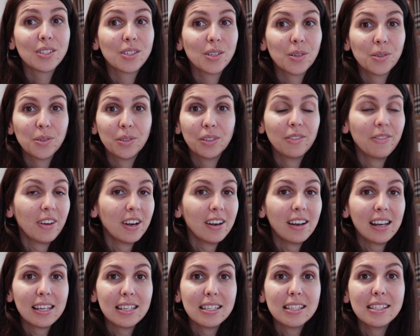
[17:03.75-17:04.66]
So the
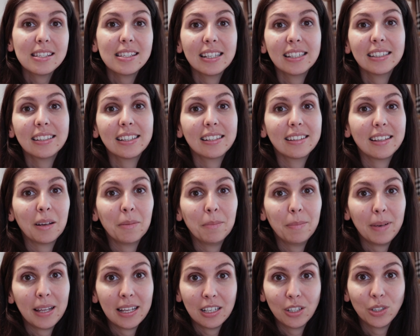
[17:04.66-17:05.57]
very last thing that
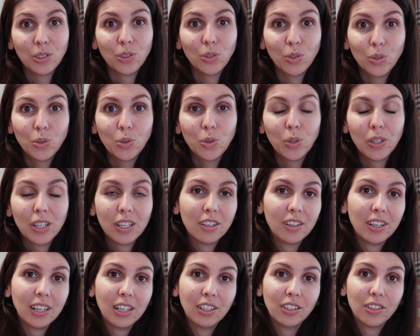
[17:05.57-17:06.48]
I'm planning to do
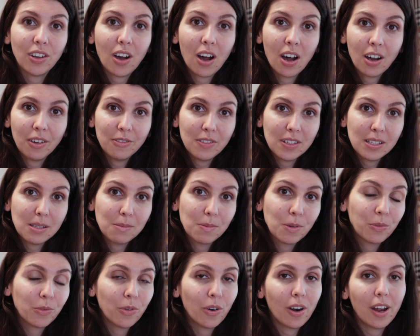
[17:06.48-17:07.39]
here in the office
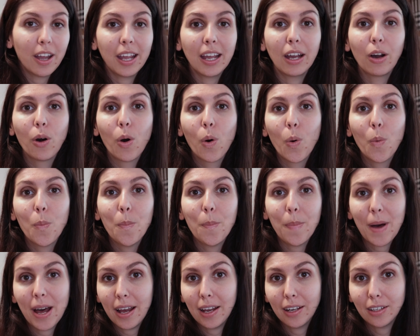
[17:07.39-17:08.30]
before I go
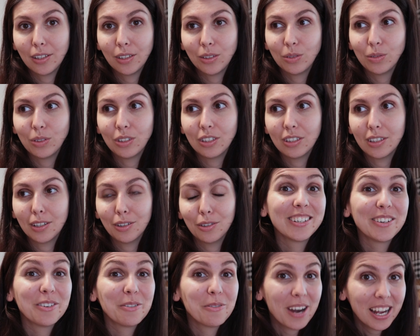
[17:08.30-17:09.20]
back to the
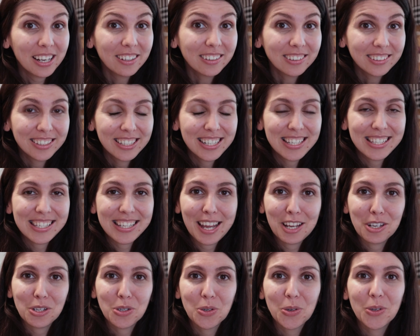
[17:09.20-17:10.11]
regular
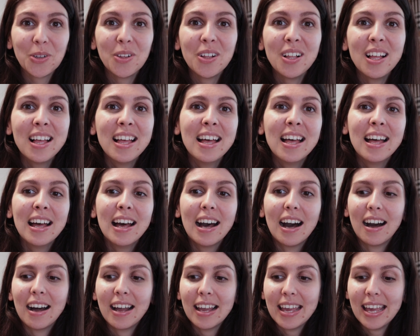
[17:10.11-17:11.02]
schedule,
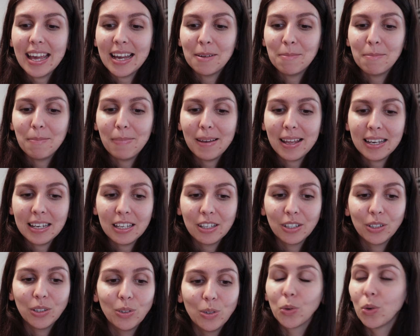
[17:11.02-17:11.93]
I am
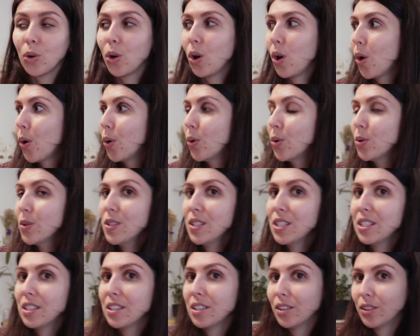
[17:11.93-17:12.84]
planning to
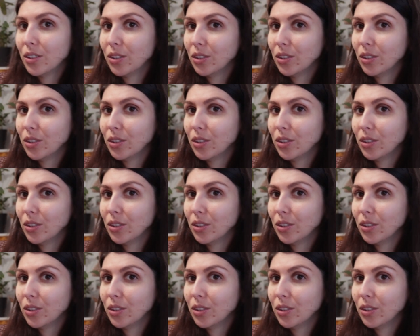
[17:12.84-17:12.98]
close